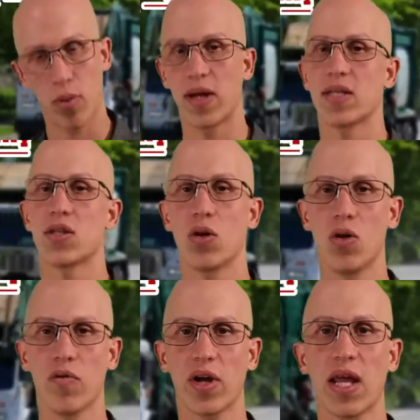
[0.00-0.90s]
process
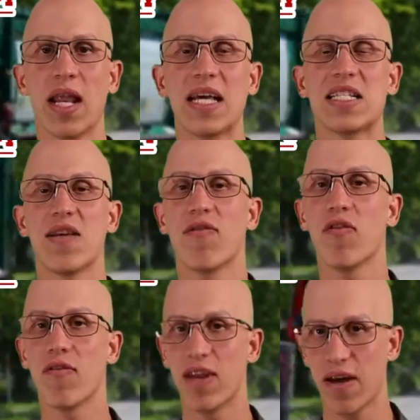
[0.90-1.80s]
all over again as
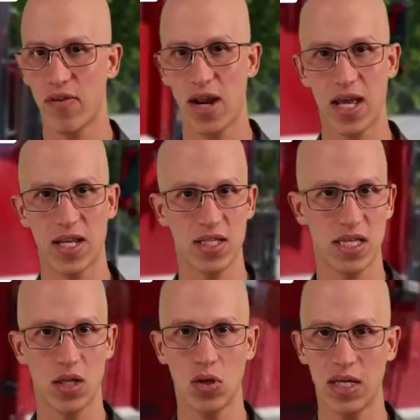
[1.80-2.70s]
if you've never had a
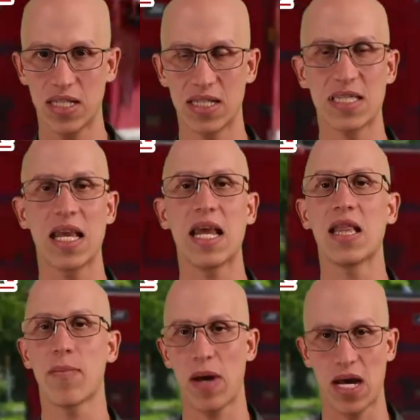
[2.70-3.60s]
CDL license
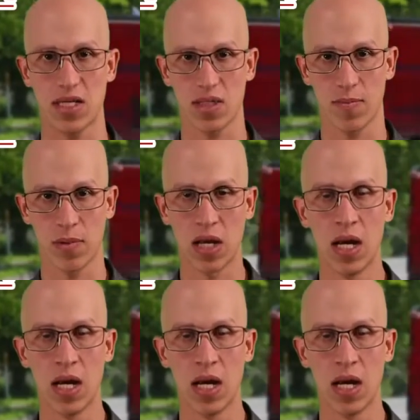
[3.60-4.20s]
in the past.